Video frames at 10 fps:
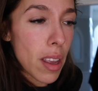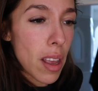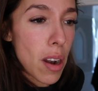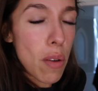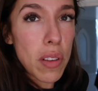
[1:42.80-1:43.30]

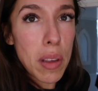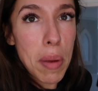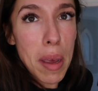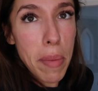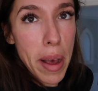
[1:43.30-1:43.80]
and obviously
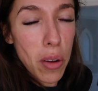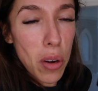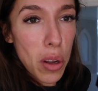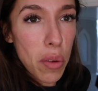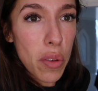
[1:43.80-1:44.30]
being back
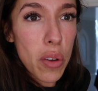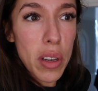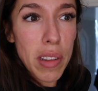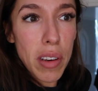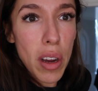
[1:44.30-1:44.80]
on low food
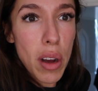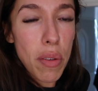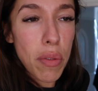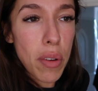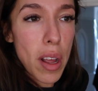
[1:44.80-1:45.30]
and
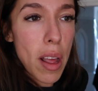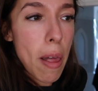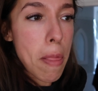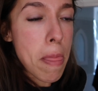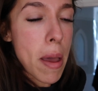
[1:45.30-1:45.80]
stuff
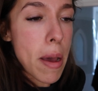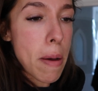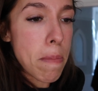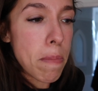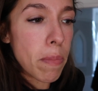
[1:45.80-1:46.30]

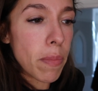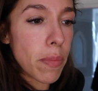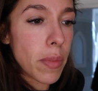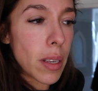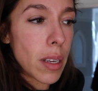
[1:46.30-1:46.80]
um,
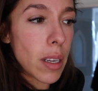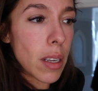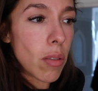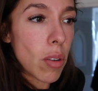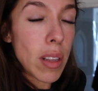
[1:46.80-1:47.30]

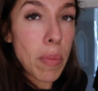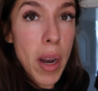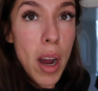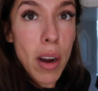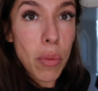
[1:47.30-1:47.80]
so yeah it's been
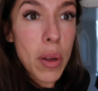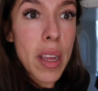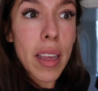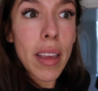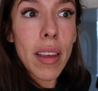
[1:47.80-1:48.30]
a hard
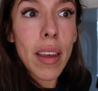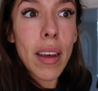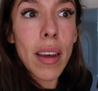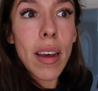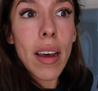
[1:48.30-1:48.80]
week
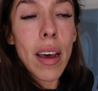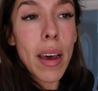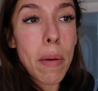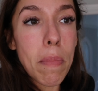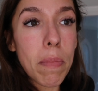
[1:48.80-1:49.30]

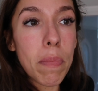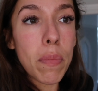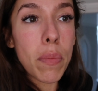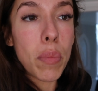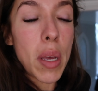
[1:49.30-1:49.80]
um,
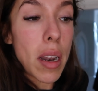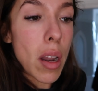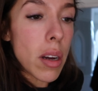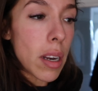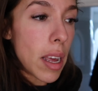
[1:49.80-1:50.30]
but yeah
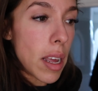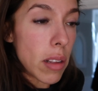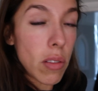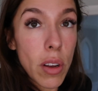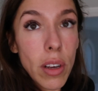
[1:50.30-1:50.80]
luckily
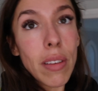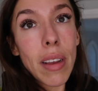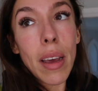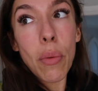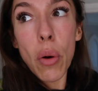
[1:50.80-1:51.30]
it's
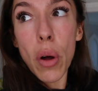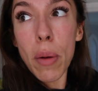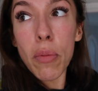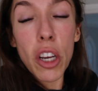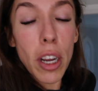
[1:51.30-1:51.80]
Thursday I woke
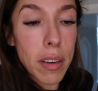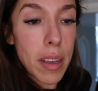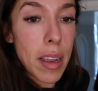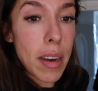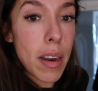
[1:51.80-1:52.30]
up checked
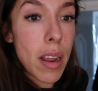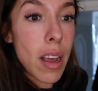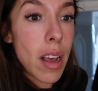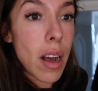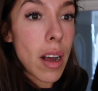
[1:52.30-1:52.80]
in
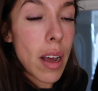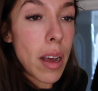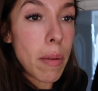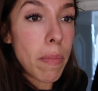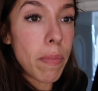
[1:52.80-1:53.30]

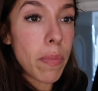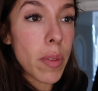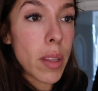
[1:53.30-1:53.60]
um,